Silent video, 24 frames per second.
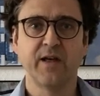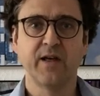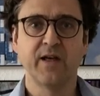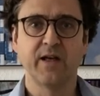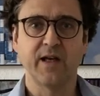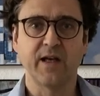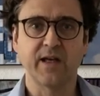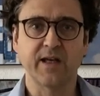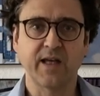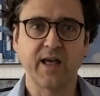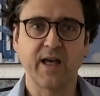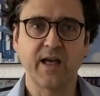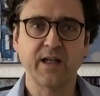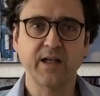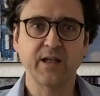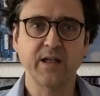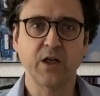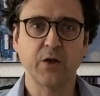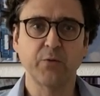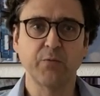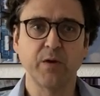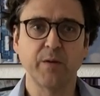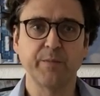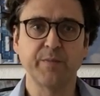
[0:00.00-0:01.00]
Again,
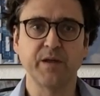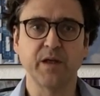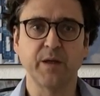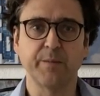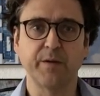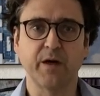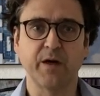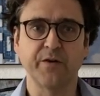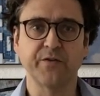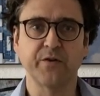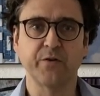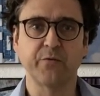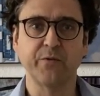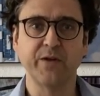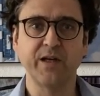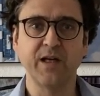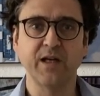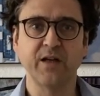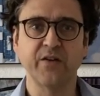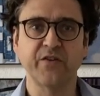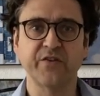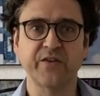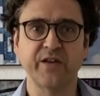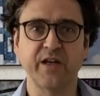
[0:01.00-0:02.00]
it will be about the real
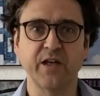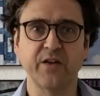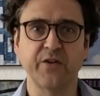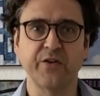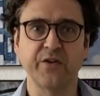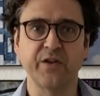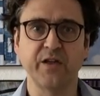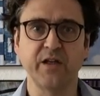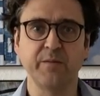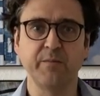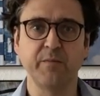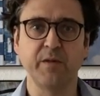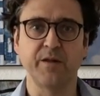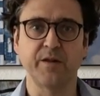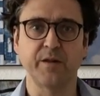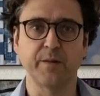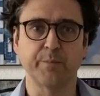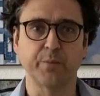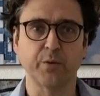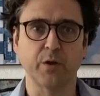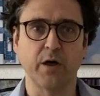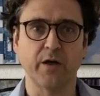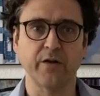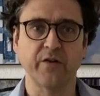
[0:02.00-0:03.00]
estate theme in the
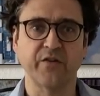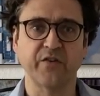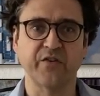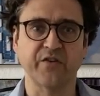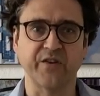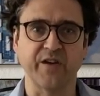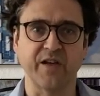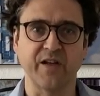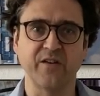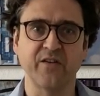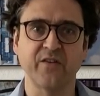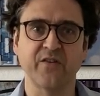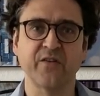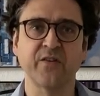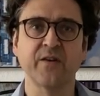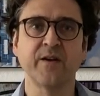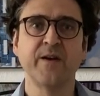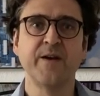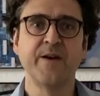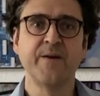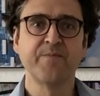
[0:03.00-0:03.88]
broadest sense,